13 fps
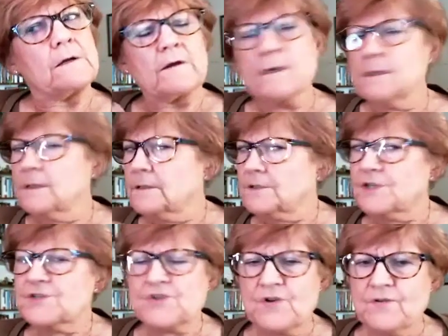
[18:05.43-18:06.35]
a little
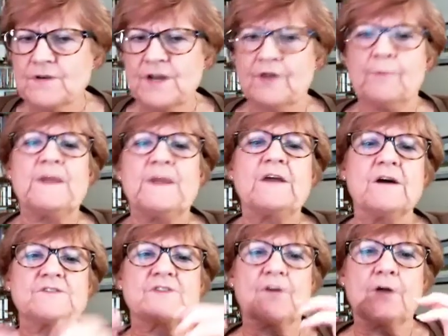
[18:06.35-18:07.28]
concerned here
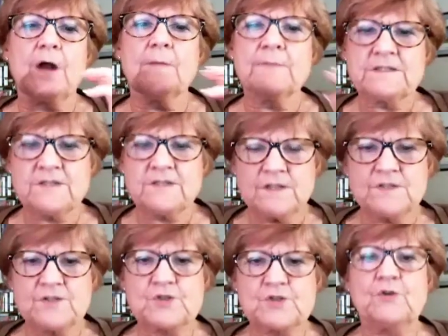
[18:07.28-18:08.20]
because they're coming to
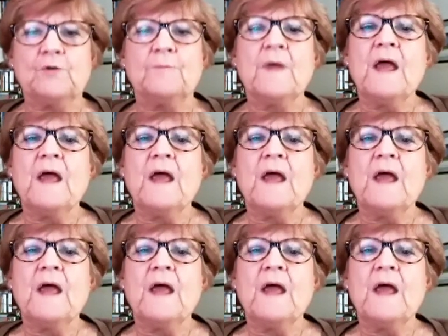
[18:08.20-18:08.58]
this tomb